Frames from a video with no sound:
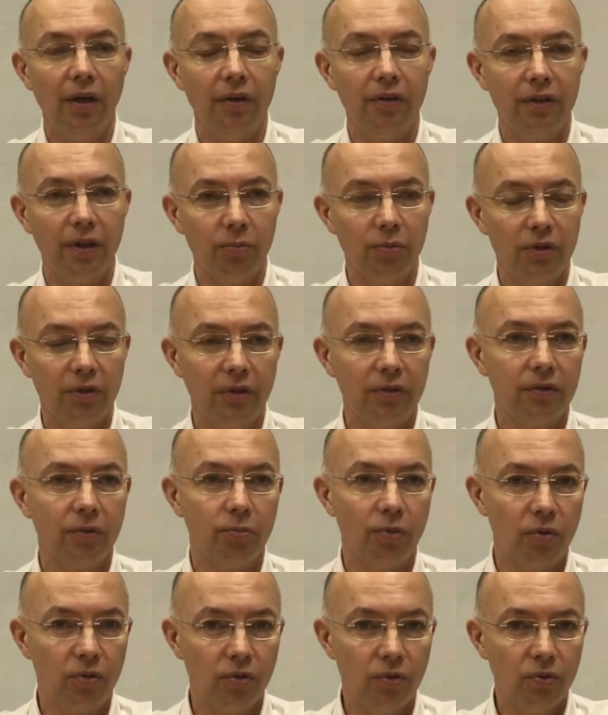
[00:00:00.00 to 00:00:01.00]
stem cells are
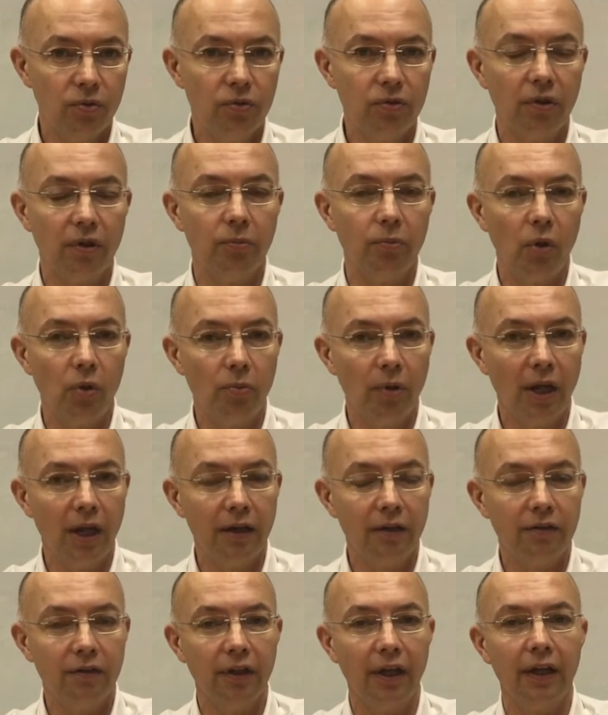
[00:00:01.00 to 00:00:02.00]
produced, they're
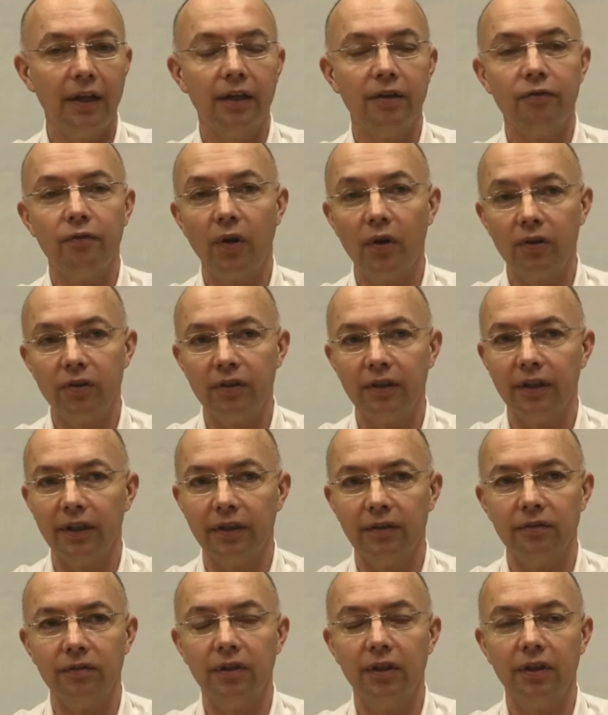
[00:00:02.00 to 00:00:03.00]
mobilized, and they're
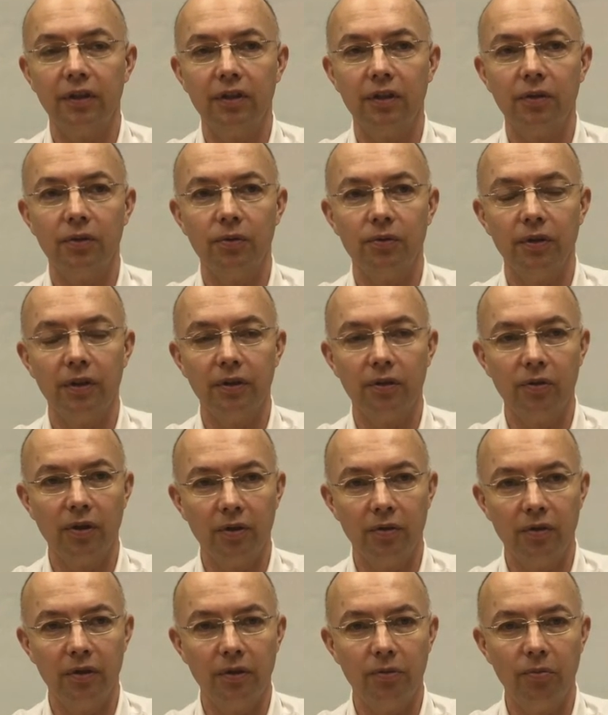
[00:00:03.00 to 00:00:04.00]
functioning. They go
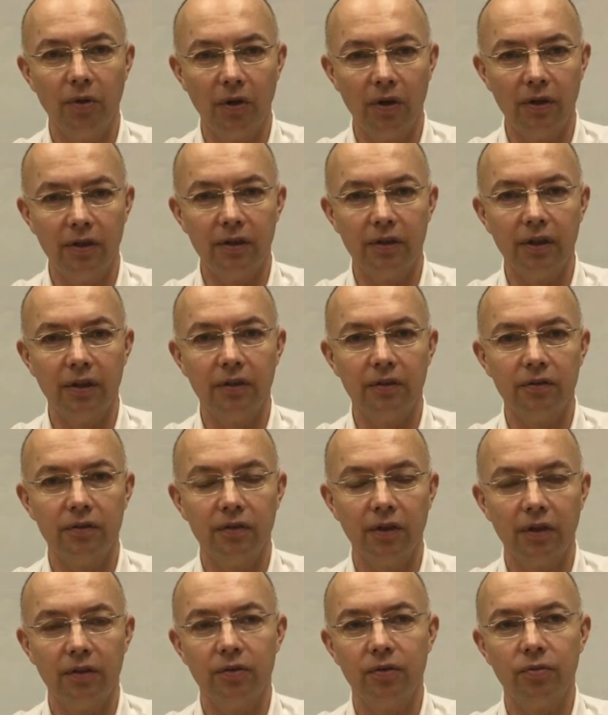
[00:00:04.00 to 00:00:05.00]
out in the body and
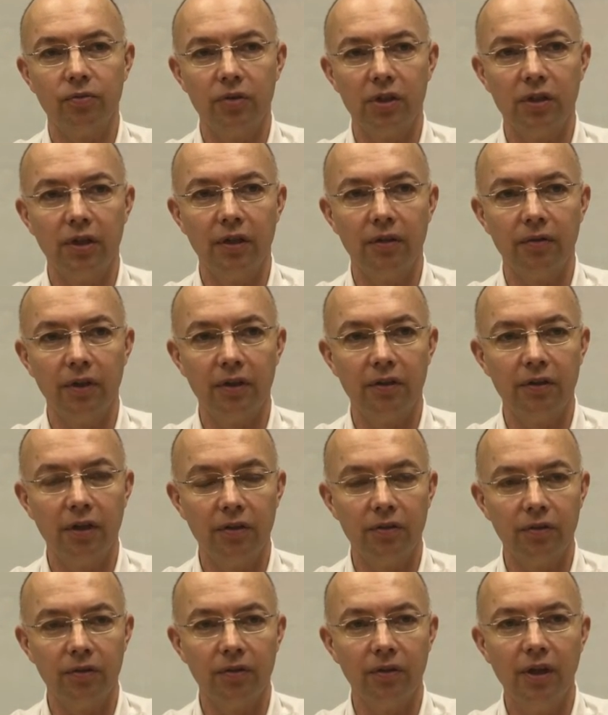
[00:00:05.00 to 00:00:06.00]
start to regenerate
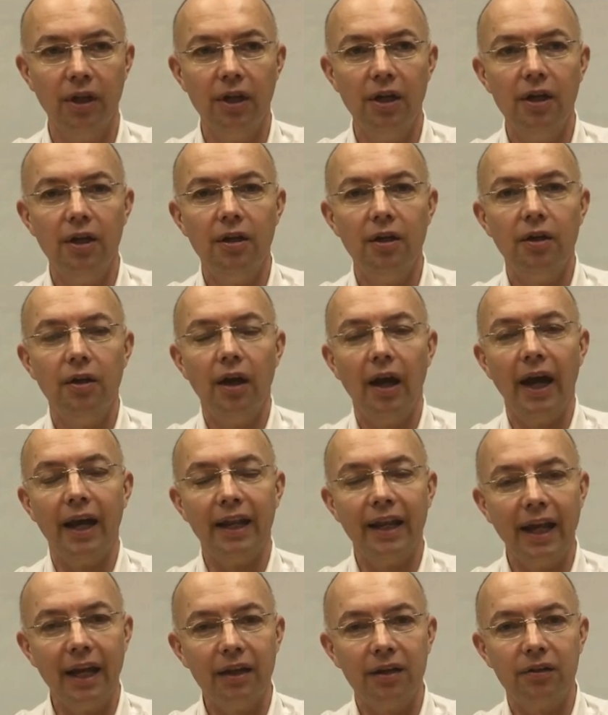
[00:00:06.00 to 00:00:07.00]
tissue.
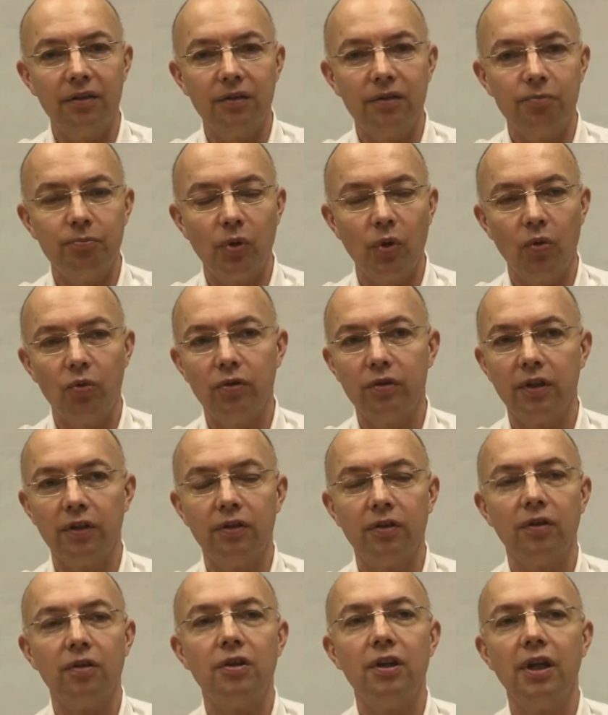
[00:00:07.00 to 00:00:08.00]
And that process
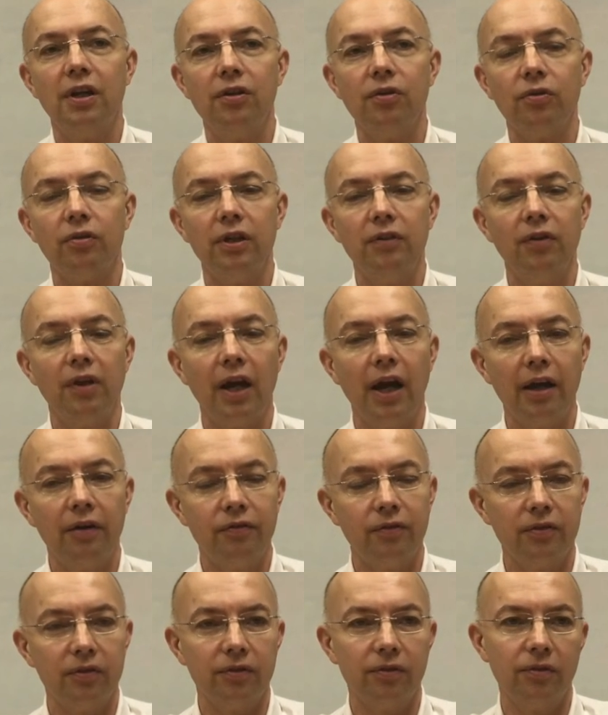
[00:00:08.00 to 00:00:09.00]
continues even
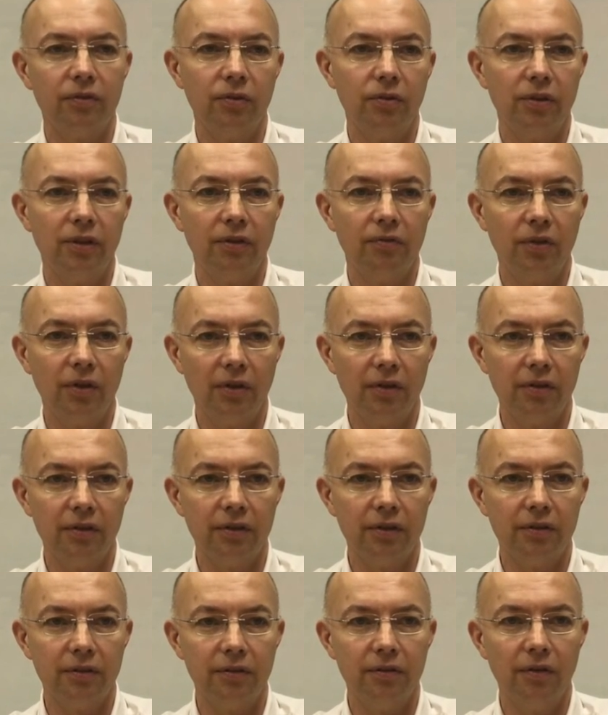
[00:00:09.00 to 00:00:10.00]
after you have done
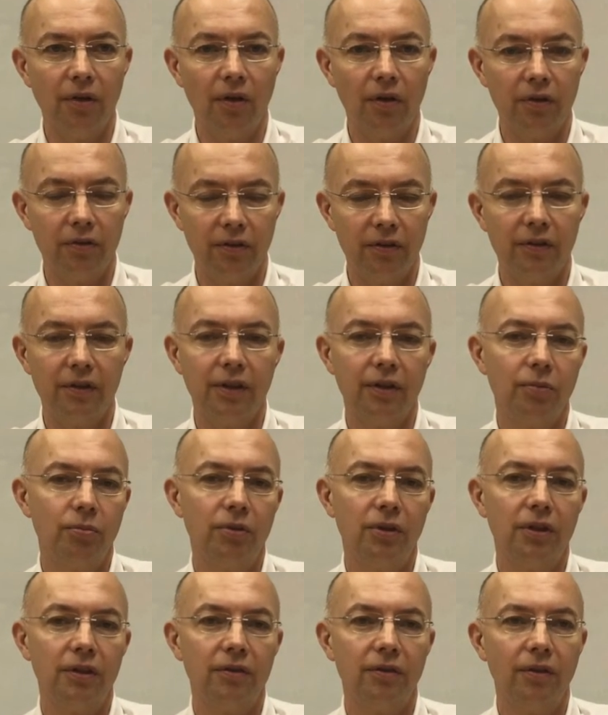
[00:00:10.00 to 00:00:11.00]
the oxygen
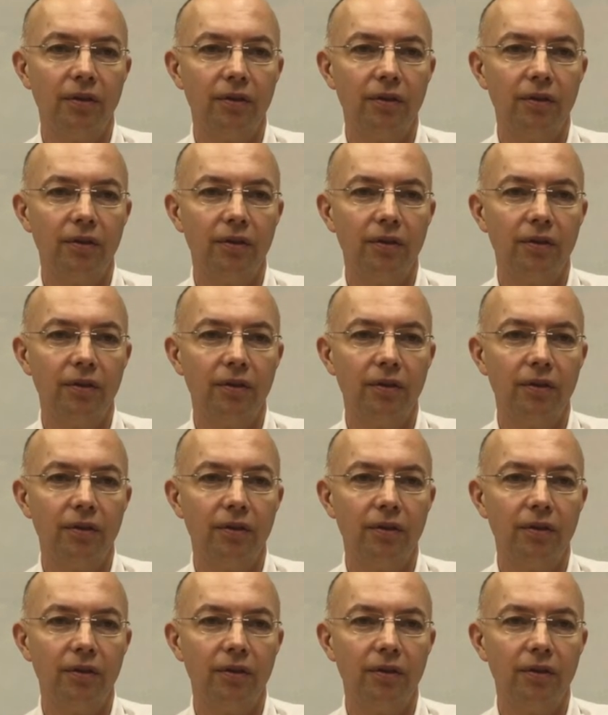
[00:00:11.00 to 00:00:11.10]
therapy.